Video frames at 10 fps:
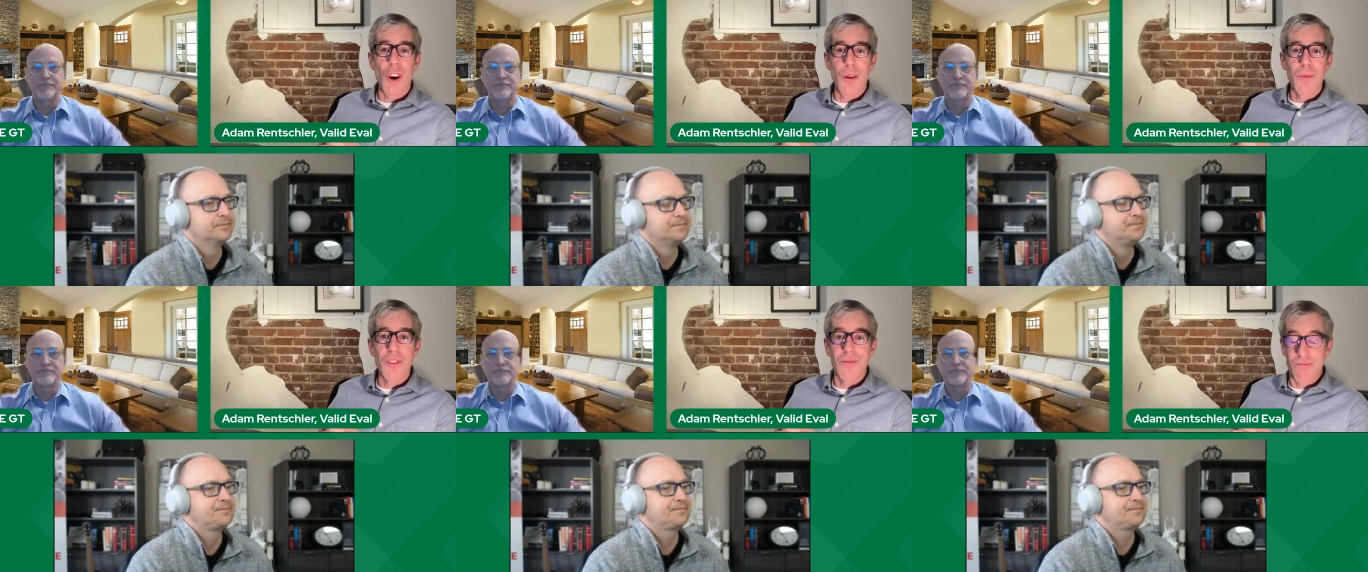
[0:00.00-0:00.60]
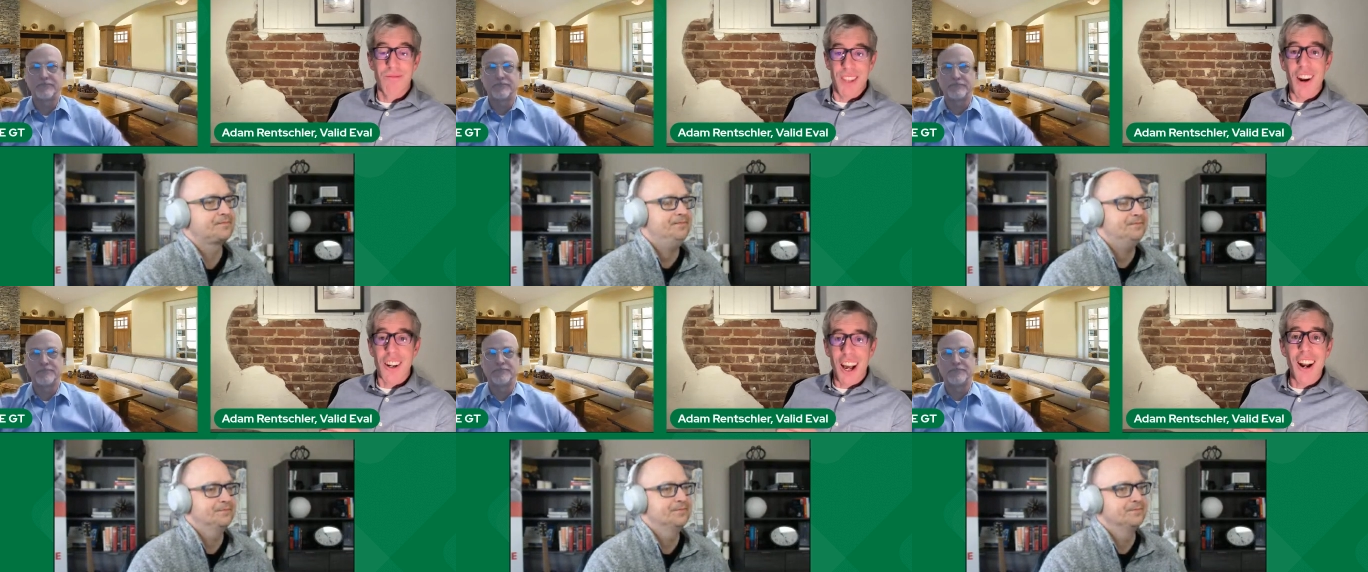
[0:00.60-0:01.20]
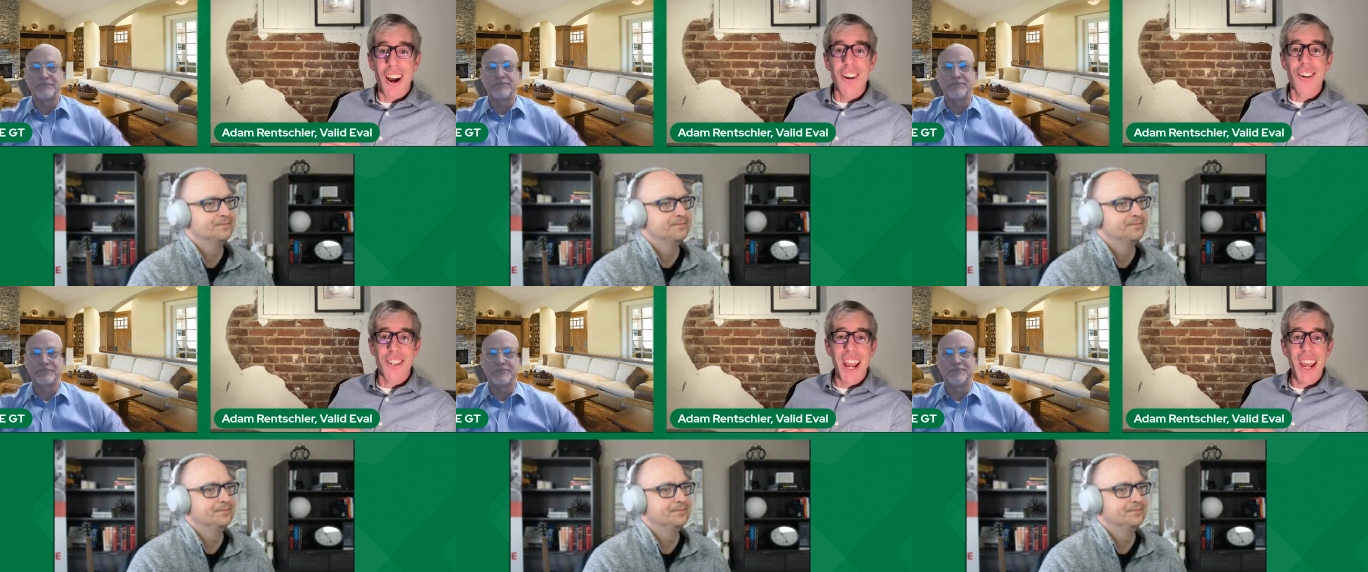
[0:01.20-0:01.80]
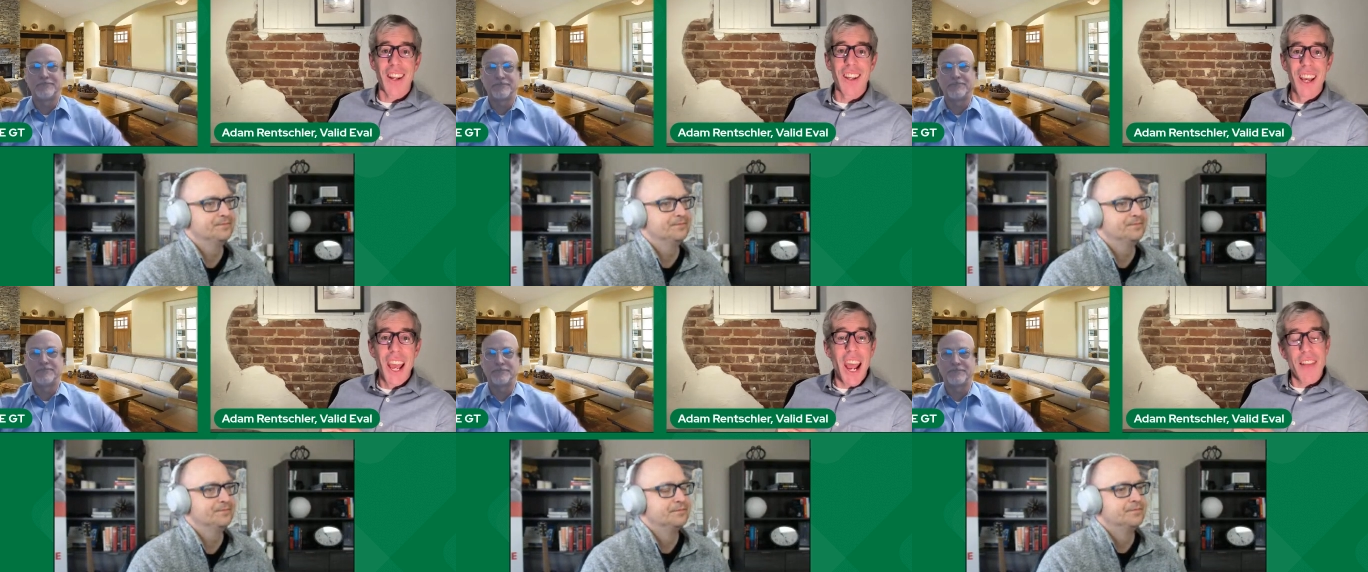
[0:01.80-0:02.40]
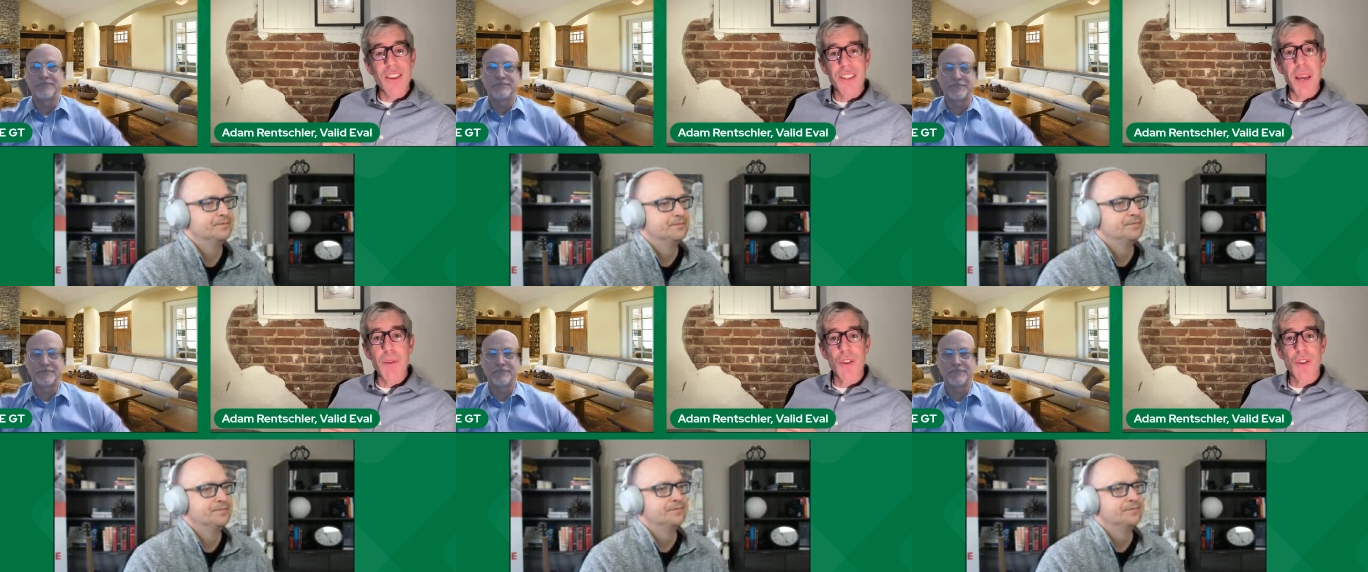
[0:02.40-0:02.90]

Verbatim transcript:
Speaker 1: terms, they're going to understand. And the same